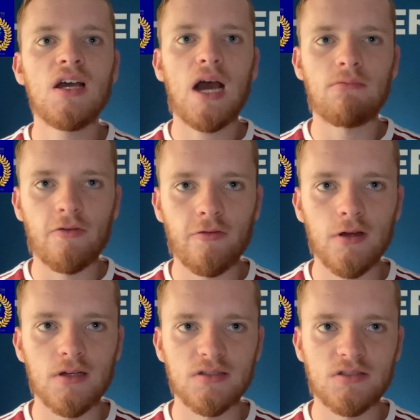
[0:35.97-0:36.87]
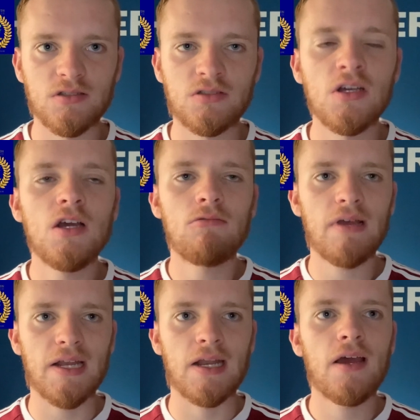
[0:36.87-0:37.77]
our first
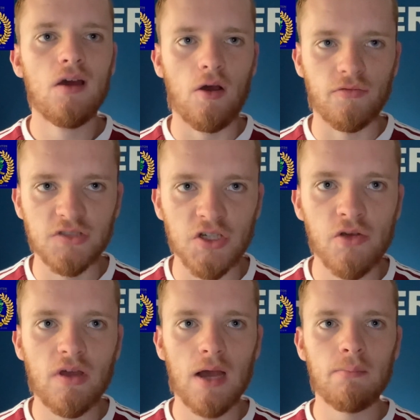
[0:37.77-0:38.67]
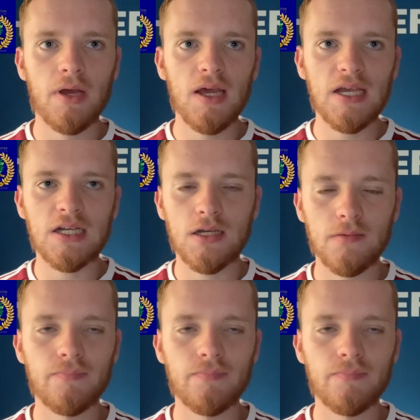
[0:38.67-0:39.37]
win of the new campaign.